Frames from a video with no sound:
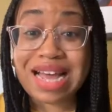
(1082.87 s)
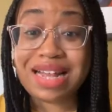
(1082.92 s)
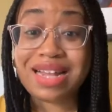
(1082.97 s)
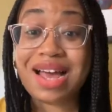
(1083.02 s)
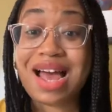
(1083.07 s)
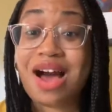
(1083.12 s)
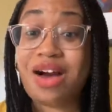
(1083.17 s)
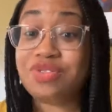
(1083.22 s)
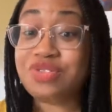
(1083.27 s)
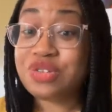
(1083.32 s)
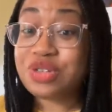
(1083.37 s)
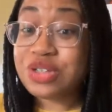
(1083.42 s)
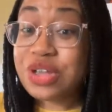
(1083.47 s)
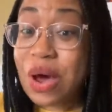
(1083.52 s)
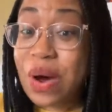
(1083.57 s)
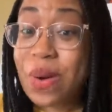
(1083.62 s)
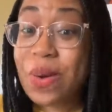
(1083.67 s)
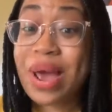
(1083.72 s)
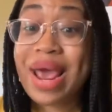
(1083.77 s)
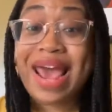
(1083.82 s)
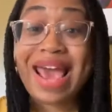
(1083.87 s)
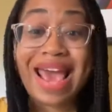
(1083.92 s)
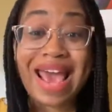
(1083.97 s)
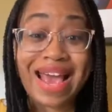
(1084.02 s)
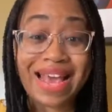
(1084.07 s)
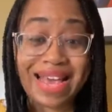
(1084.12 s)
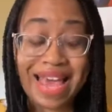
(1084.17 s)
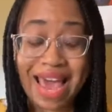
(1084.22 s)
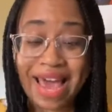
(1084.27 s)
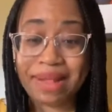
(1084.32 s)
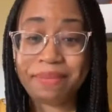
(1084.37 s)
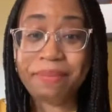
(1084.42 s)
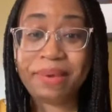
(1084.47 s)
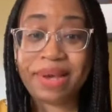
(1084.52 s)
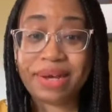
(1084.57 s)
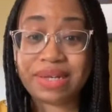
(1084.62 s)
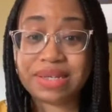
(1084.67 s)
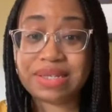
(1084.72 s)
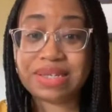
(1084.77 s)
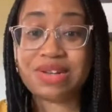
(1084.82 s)
telehealth, so it can
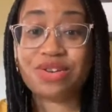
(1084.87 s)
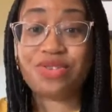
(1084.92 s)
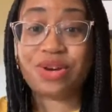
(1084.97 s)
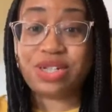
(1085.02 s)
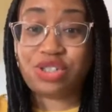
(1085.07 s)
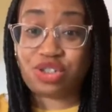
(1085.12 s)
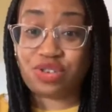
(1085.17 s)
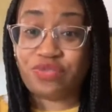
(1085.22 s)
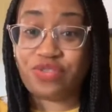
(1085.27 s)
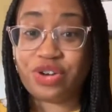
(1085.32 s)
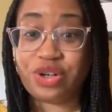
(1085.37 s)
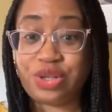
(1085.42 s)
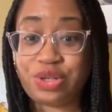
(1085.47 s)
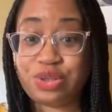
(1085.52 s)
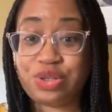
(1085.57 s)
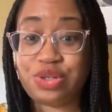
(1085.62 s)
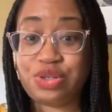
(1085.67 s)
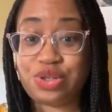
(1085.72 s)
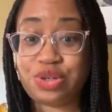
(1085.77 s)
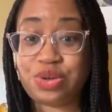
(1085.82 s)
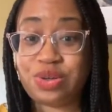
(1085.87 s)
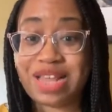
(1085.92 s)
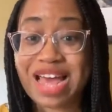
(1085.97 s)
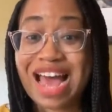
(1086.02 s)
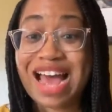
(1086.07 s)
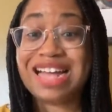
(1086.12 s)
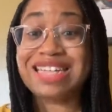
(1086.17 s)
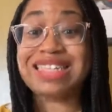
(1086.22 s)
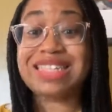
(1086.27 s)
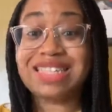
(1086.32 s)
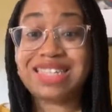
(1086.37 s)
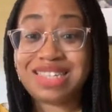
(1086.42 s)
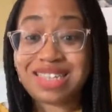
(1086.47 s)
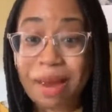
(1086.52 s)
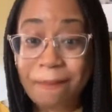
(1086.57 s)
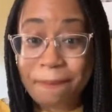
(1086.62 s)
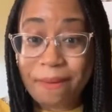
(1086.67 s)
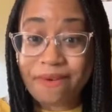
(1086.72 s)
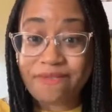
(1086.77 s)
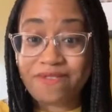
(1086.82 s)
be a consideration for you to do that as a
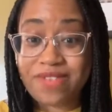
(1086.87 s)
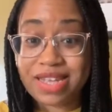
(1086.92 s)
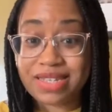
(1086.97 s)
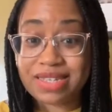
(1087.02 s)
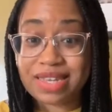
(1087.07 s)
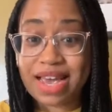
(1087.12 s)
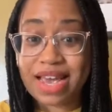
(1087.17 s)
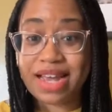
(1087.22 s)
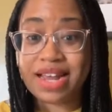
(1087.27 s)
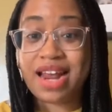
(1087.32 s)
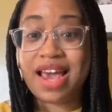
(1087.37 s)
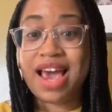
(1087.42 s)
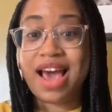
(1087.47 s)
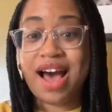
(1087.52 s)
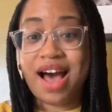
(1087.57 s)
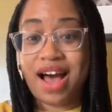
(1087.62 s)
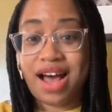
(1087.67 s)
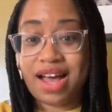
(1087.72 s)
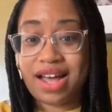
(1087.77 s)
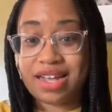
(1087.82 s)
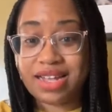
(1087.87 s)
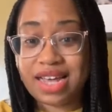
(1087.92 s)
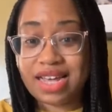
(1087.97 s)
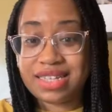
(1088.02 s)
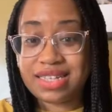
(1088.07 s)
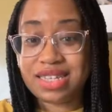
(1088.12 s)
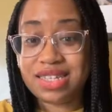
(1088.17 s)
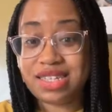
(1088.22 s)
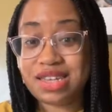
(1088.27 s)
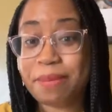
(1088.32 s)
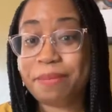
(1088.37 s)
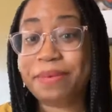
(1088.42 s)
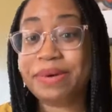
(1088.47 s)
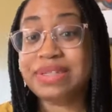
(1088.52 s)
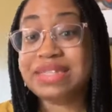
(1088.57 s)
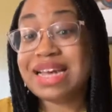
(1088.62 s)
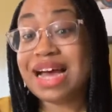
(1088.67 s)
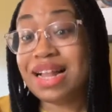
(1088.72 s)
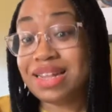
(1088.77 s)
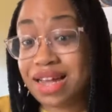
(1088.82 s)
separate visit, as a
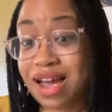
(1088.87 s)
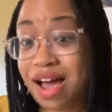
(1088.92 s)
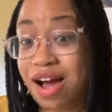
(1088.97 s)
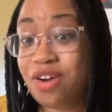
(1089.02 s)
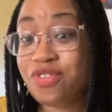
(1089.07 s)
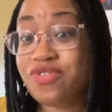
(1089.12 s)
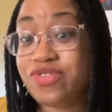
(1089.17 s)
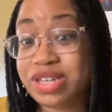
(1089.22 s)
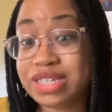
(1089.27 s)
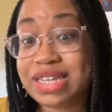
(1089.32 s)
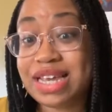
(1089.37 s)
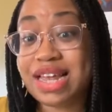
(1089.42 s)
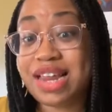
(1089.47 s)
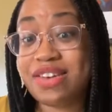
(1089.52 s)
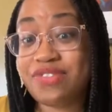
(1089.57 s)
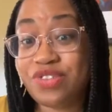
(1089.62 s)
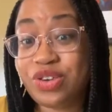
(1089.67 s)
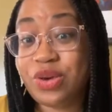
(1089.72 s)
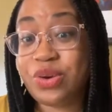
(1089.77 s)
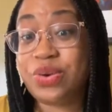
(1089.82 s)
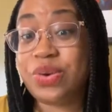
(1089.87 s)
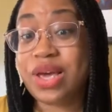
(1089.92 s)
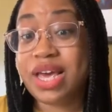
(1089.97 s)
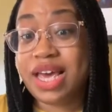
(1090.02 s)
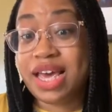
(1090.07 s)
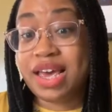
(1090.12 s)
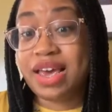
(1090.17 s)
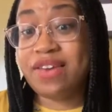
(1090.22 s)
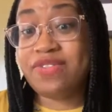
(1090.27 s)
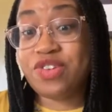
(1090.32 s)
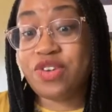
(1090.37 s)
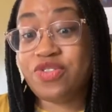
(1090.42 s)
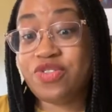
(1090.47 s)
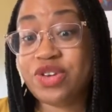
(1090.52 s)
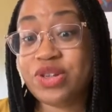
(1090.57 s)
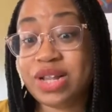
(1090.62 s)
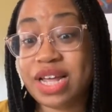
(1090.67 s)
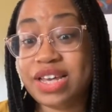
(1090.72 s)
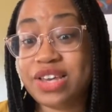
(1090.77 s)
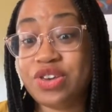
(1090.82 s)
separate telehealth visit, if you
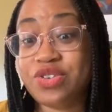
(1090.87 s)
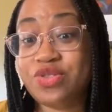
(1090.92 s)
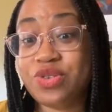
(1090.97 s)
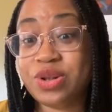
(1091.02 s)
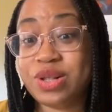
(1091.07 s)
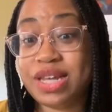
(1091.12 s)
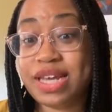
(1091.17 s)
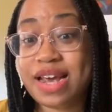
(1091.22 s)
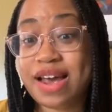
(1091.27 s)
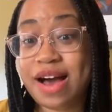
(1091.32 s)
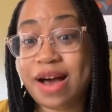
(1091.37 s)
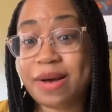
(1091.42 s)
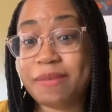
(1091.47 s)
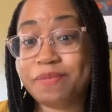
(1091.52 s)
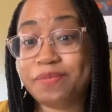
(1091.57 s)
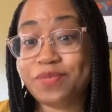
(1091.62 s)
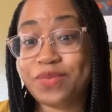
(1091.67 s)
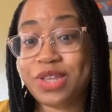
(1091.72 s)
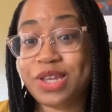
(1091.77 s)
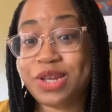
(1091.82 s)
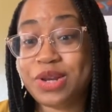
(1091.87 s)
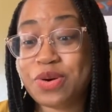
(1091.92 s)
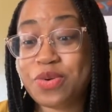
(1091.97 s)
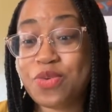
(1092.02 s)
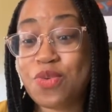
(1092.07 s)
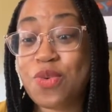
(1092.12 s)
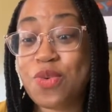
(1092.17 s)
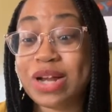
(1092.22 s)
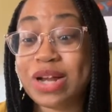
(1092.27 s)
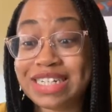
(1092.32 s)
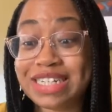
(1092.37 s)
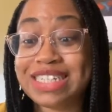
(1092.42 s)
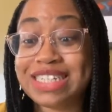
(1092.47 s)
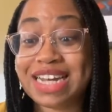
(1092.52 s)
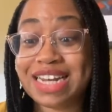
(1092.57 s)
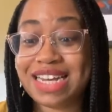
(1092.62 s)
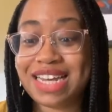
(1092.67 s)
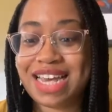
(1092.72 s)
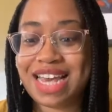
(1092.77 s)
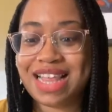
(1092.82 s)
feel like you really want to
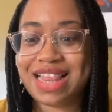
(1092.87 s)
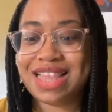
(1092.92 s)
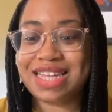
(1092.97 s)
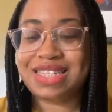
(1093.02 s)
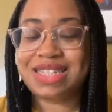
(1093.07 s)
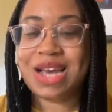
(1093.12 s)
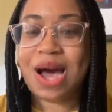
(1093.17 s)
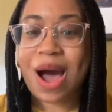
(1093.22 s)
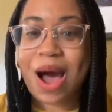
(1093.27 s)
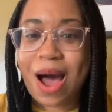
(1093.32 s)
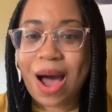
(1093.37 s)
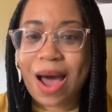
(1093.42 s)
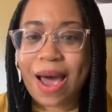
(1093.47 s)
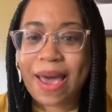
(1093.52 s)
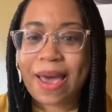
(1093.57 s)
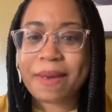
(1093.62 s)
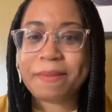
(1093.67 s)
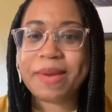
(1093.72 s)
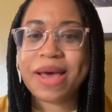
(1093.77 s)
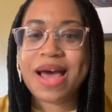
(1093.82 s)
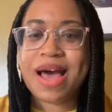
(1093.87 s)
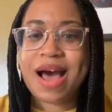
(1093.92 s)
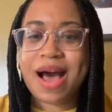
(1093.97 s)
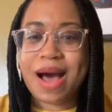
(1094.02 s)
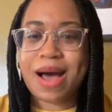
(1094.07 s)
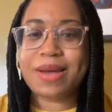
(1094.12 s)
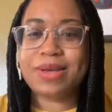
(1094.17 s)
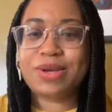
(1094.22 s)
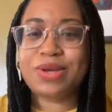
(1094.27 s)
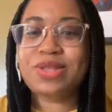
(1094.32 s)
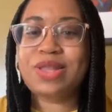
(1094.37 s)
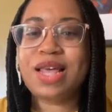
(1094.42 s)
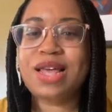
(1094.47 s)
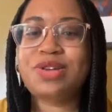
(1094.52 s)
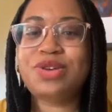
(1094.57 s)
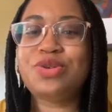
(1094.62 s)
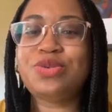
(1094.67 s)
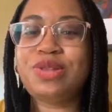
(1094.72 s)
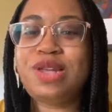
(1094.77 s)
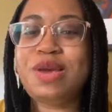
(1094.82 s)
dedicate the time,
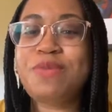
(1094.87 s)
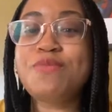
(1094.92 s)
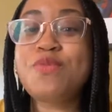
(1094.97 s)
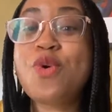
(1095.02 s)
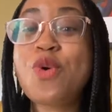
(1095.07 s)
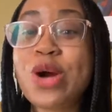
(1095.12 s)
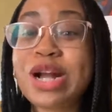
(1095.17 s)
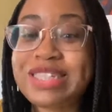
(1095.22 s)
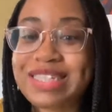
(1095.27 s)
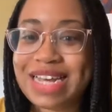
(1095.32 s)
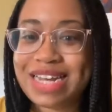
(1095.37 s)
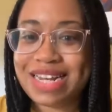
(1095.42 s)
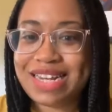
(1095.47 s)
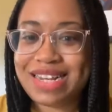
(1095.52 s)
that you'll need more